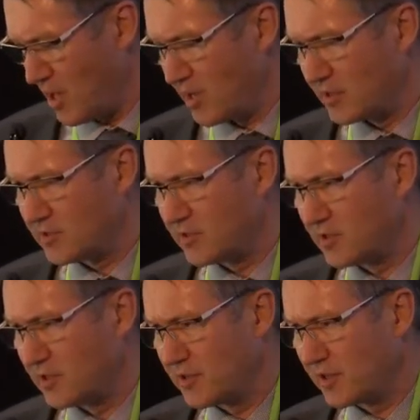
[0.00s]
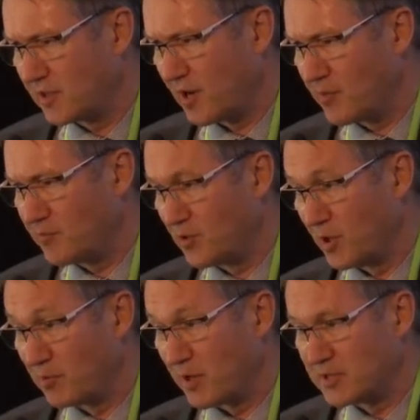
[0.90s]
And the thing that I'm
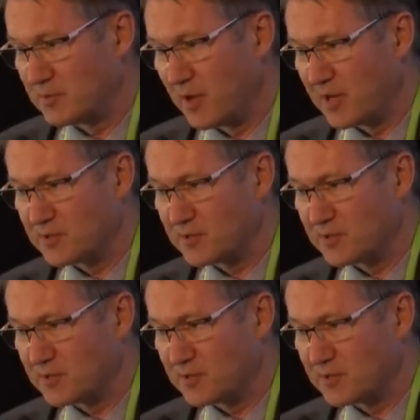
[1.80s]
really pleased about